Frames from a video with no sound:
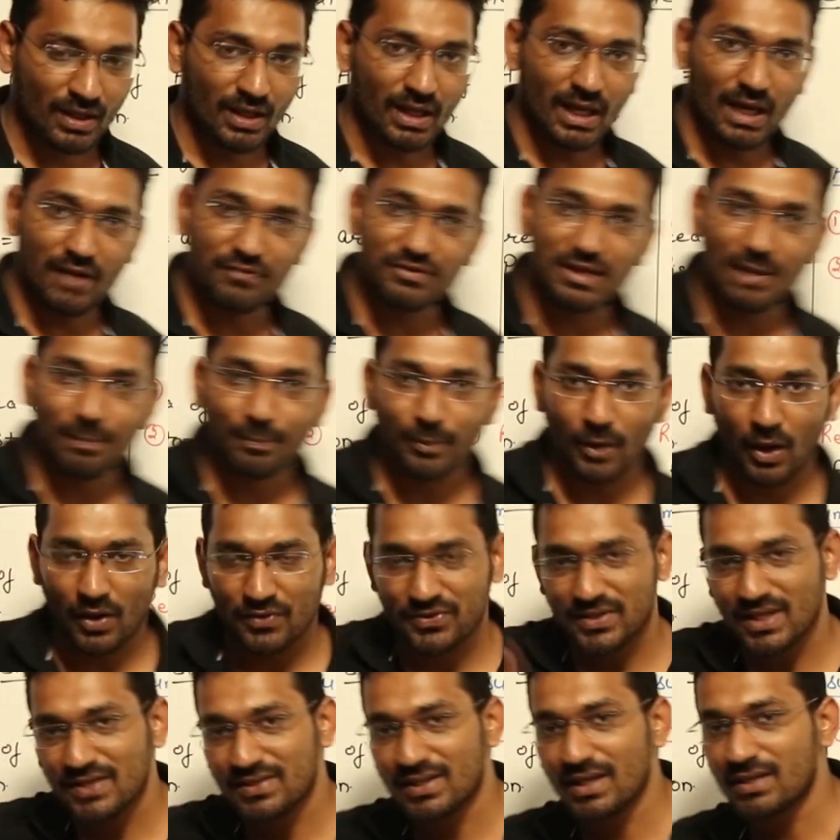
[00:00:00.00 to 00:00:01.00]
If the
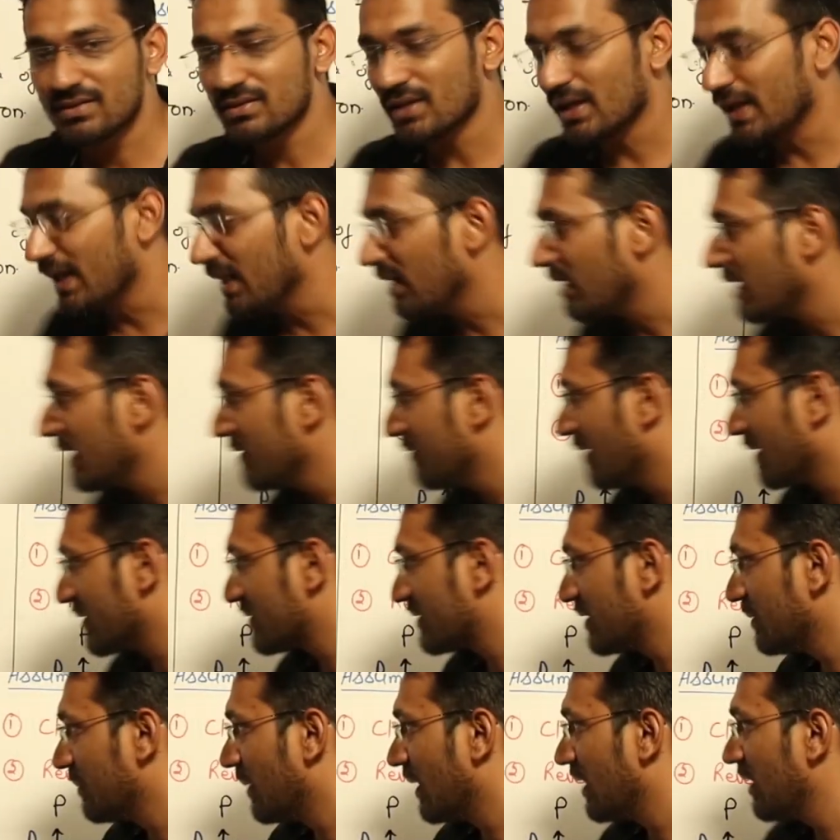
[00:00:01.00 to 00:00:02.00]
process is
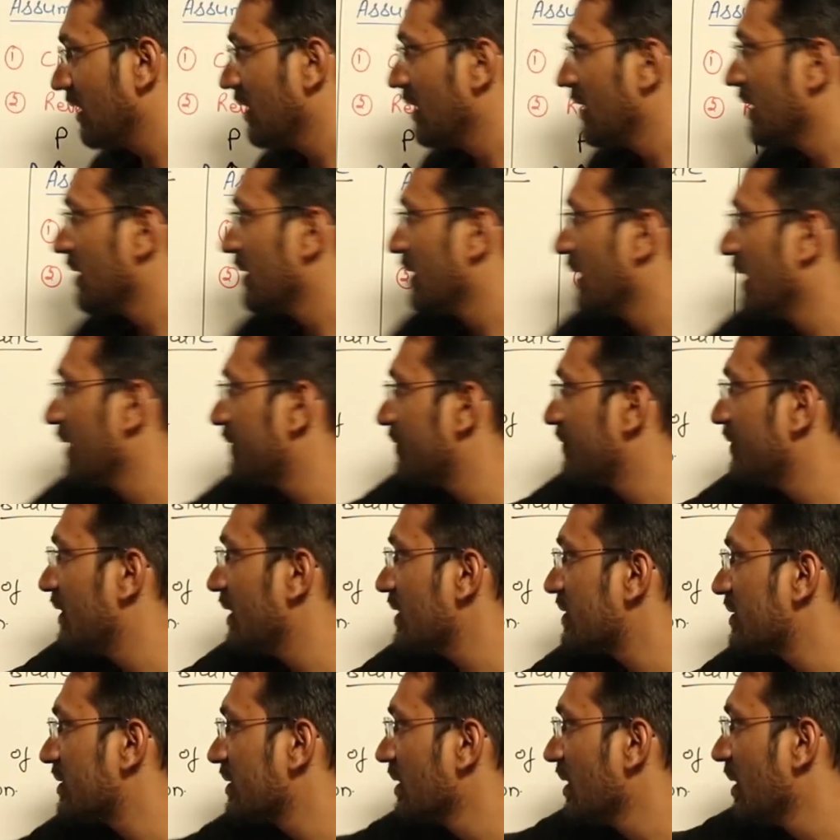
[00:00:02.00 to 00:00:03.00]
irreversible, if
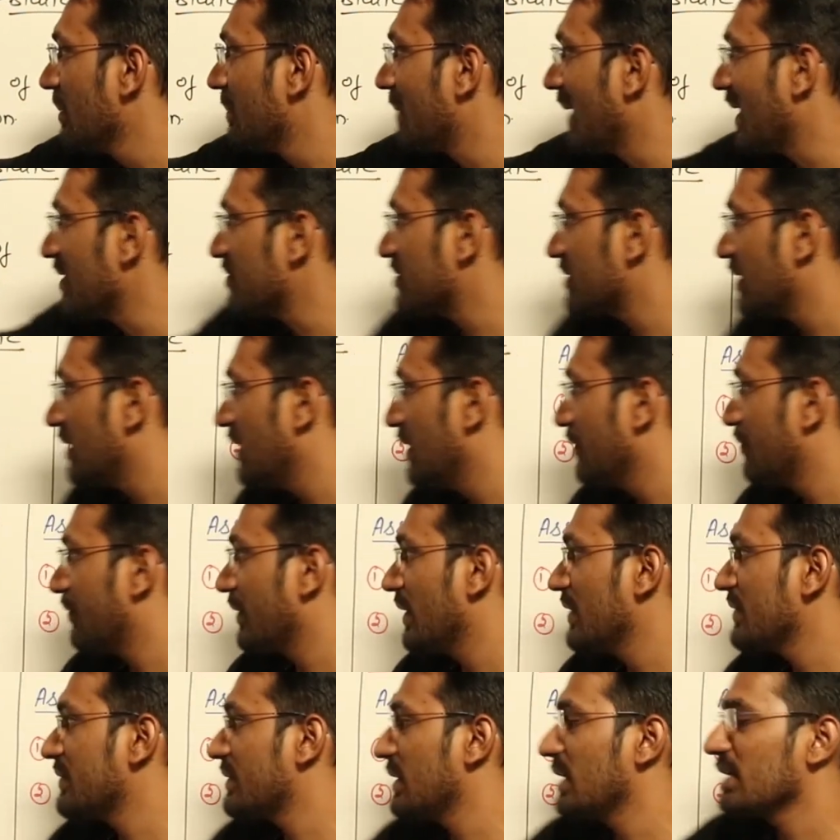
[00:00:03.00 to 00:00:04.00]
this pressure
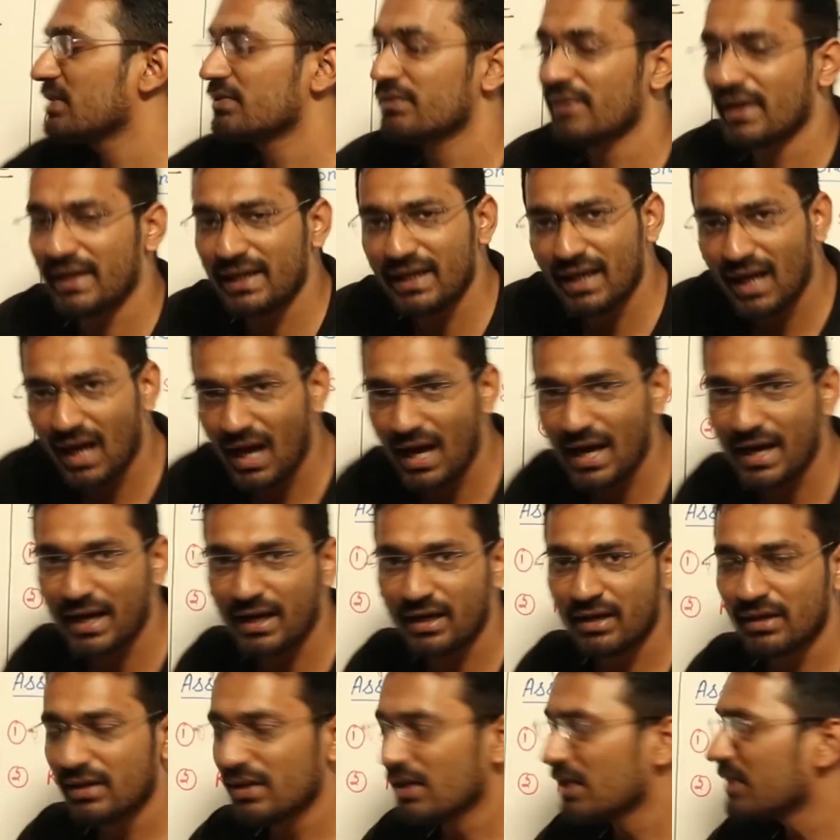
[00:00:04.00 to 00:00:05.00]
difference is very high,
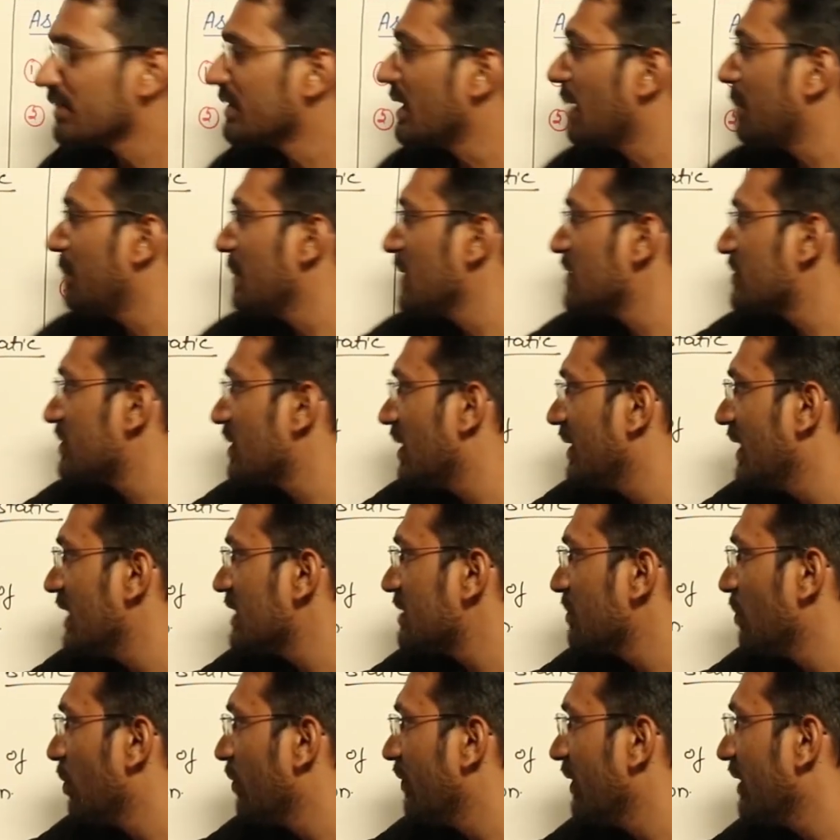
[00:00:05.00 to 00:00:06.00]
the piston
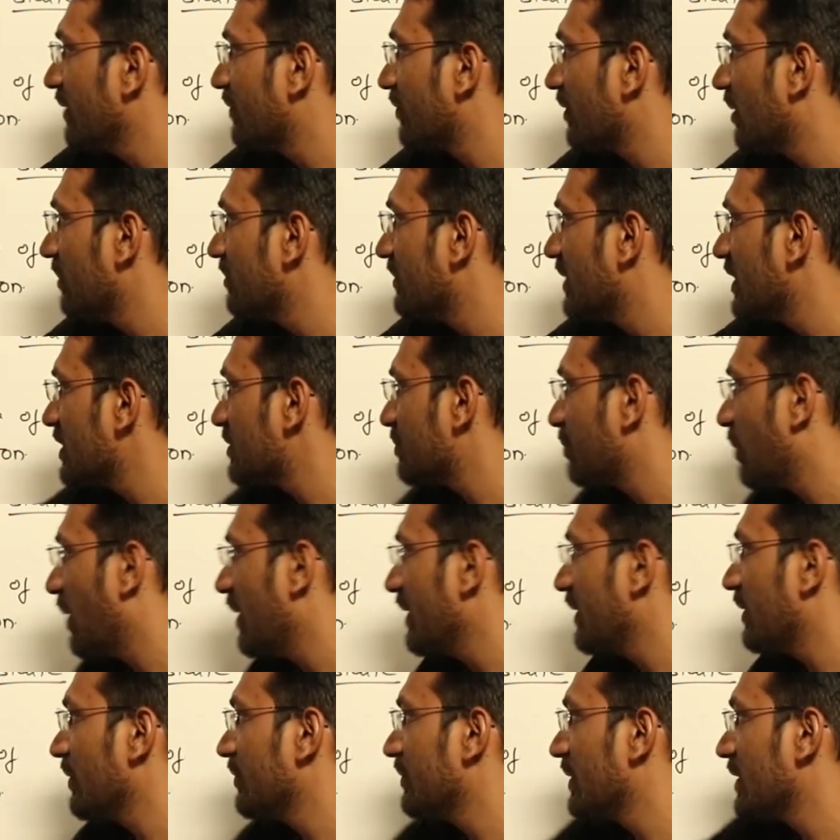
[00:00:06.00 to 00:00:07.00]
is moving from this
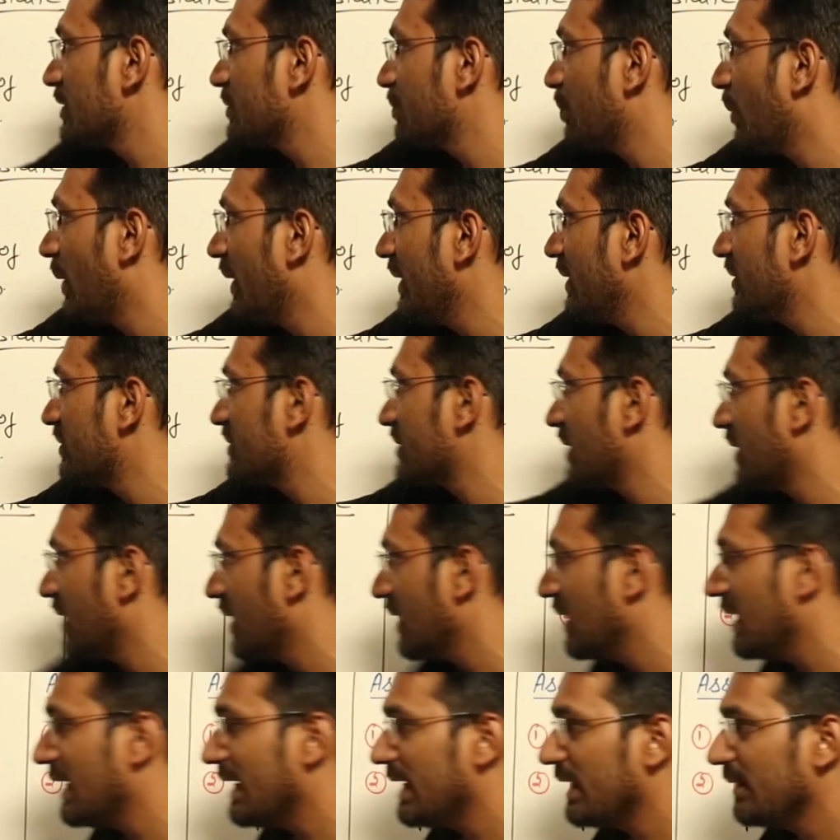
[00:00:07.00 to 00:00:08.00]
point to this point
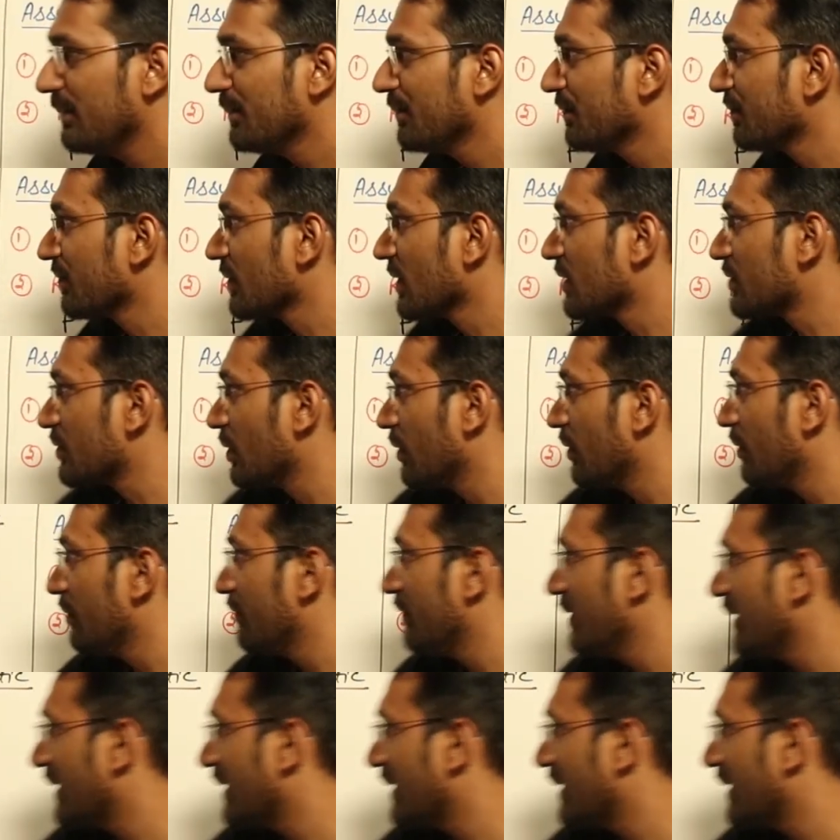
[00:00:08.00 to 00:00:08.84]
suddenly, so we